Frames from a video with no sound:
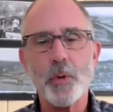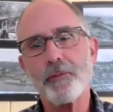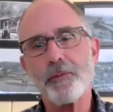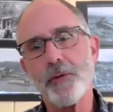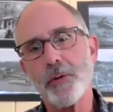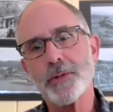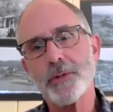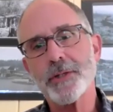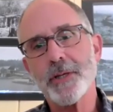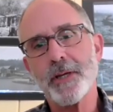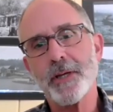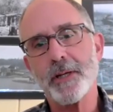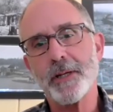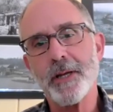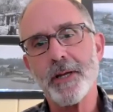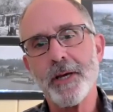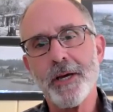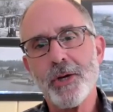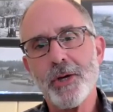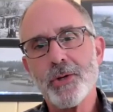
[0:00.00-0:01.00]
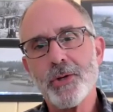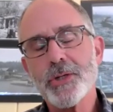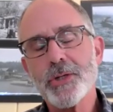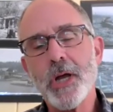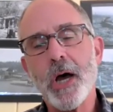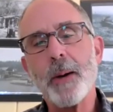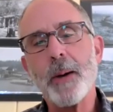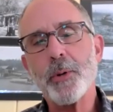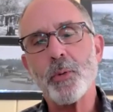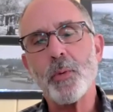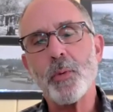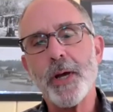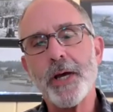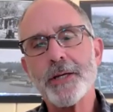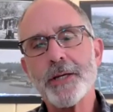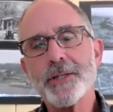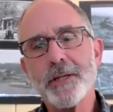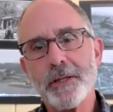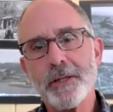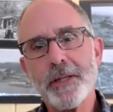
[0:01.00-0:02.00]
where folks can stop and
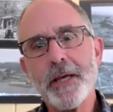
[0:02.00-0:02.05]
rest.